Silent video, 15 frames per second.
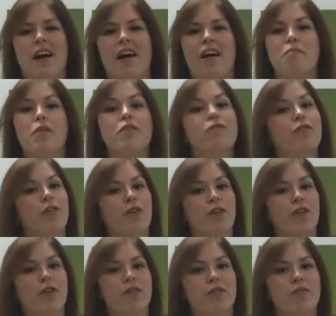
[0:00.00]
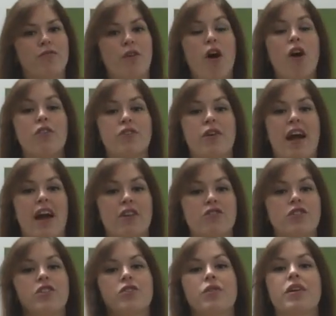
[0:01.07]
Uh, but for fall, they're
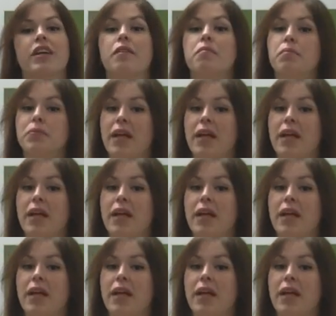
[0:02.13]
actually doing it in